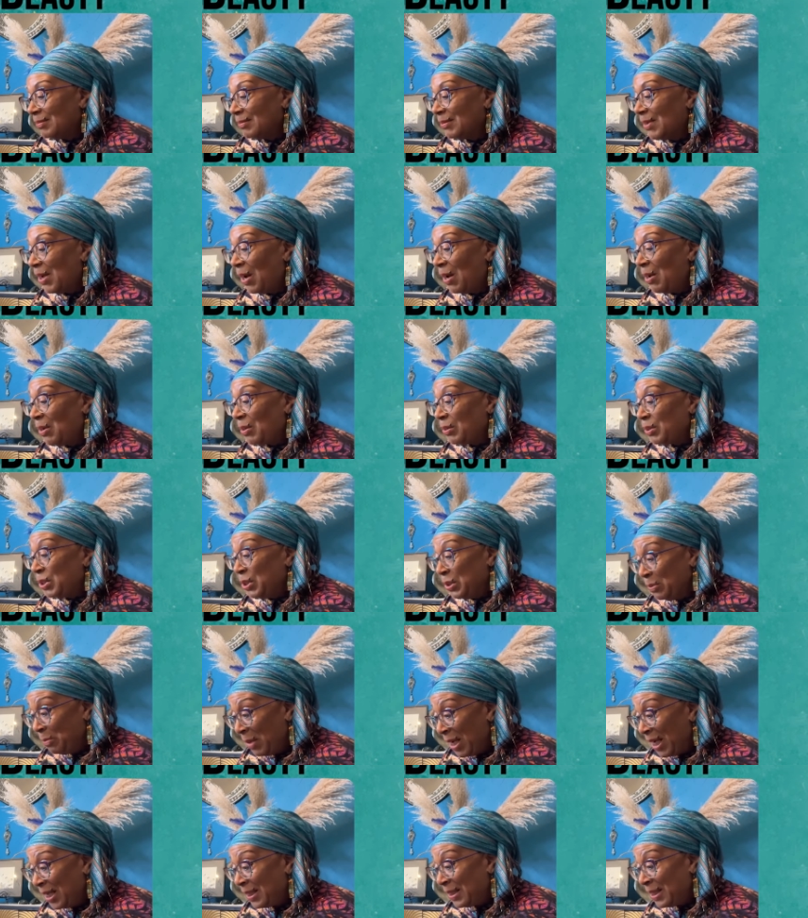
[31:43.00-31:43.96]
oh, you
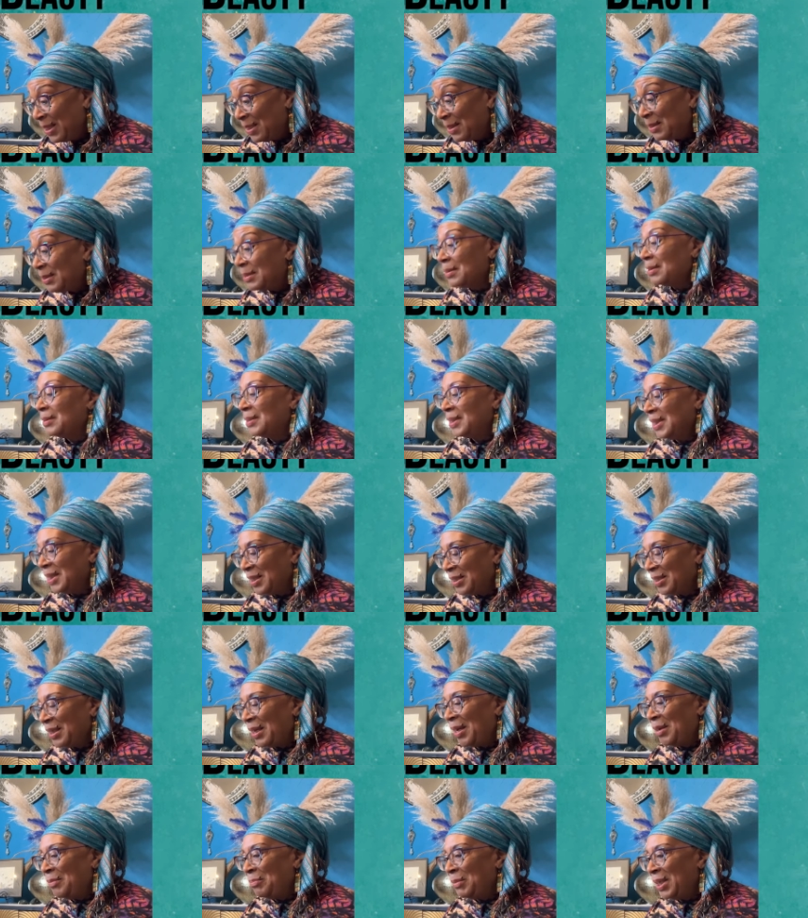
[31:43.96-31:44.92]
made this? Mm. Yeah,
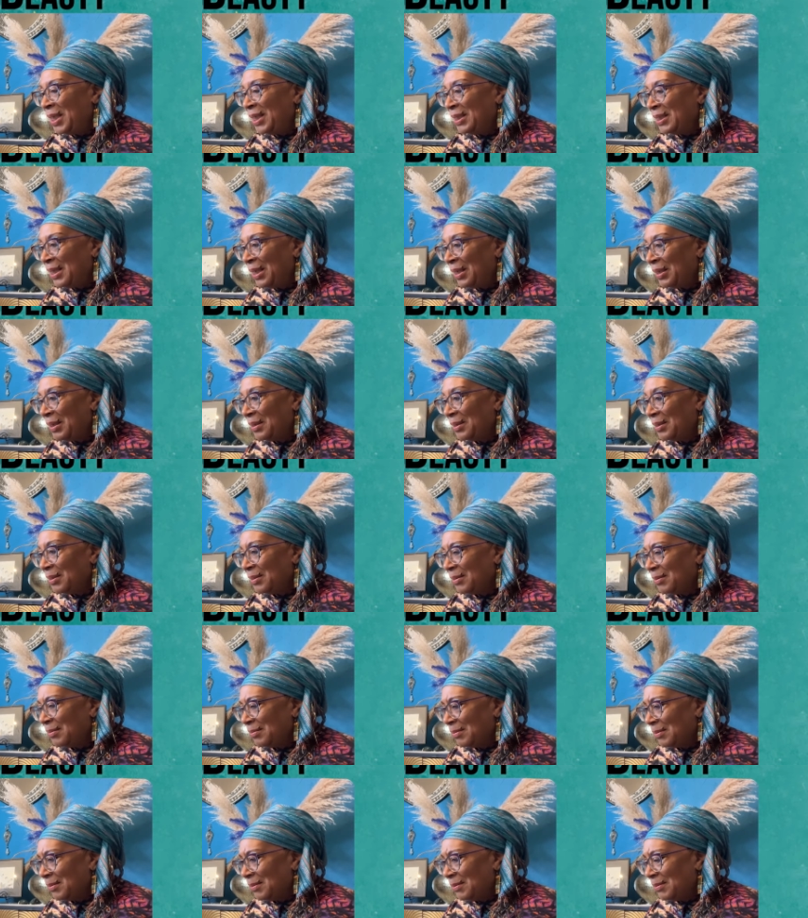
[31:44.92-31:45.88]
I mm-hmm. made that.
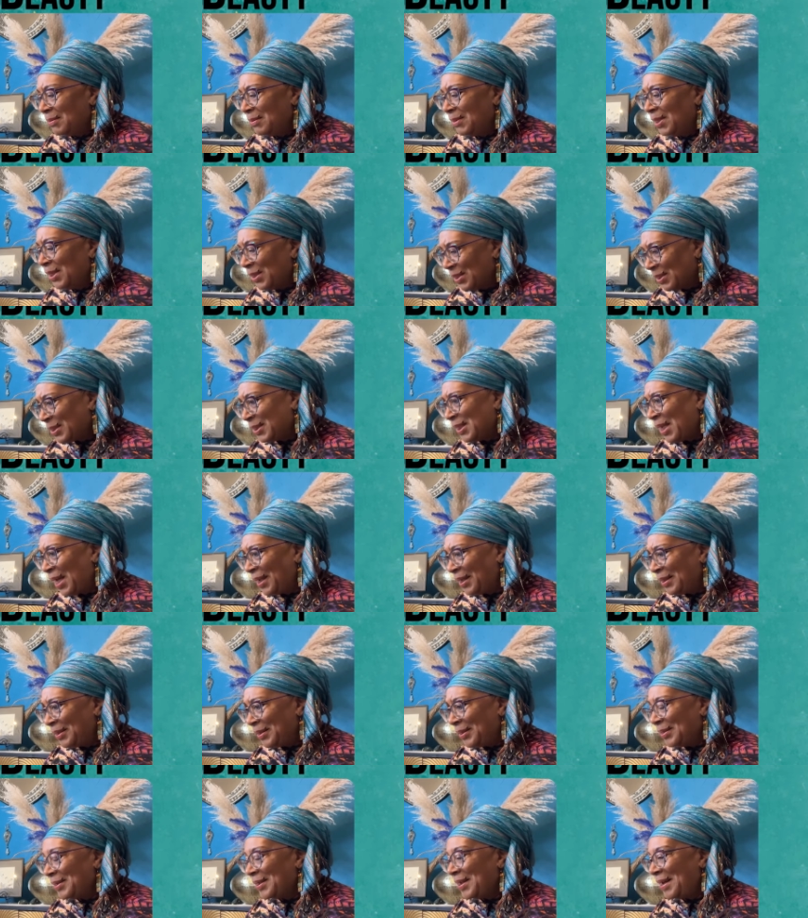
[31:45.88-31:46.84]
It looks
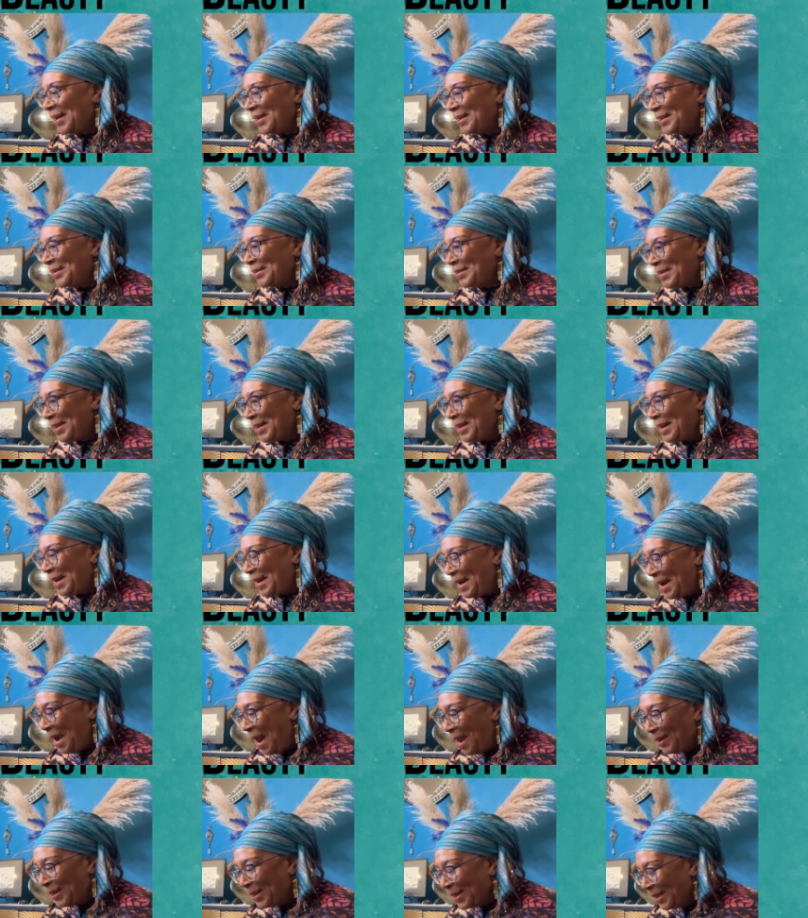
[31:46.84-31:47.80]
like, and I,
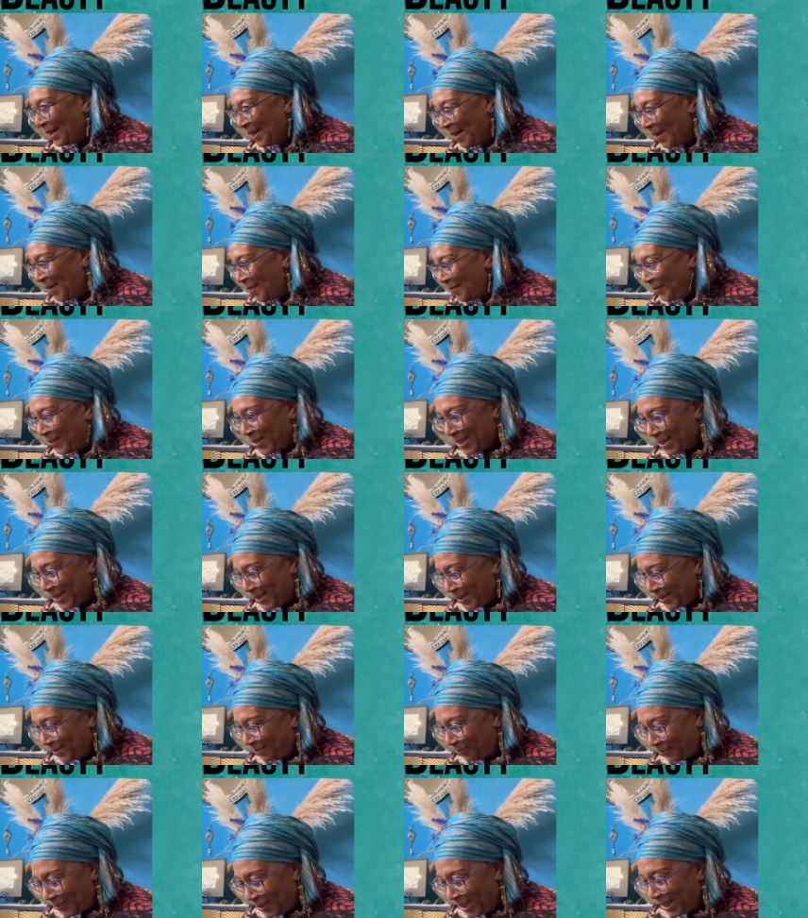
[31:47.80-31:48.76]
and I love
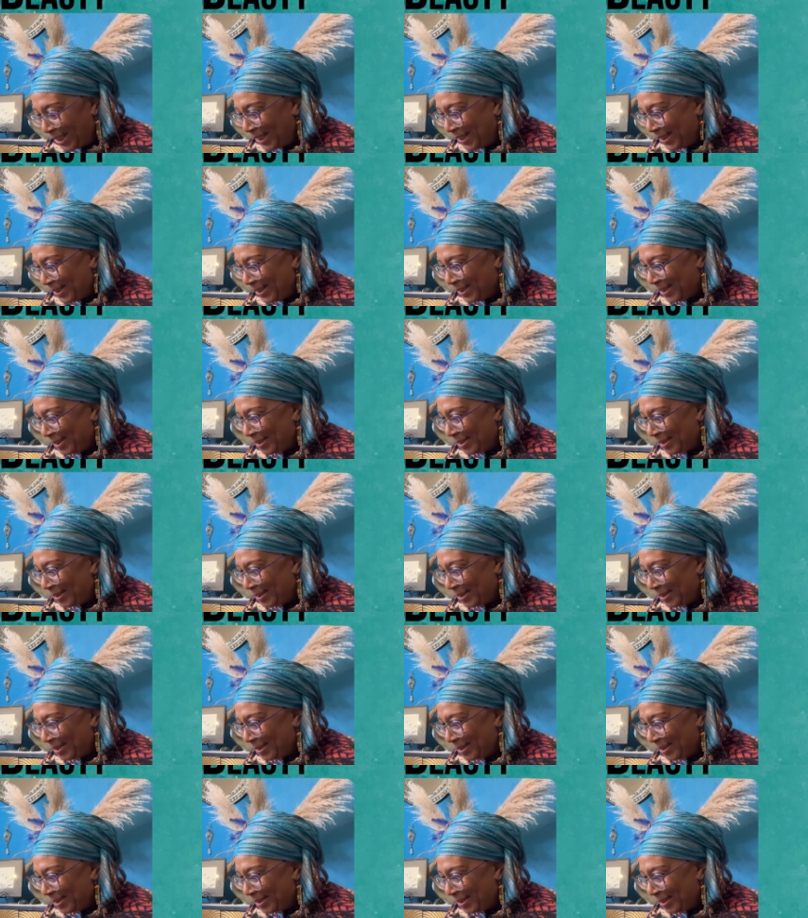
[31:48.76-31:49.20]
this phrase.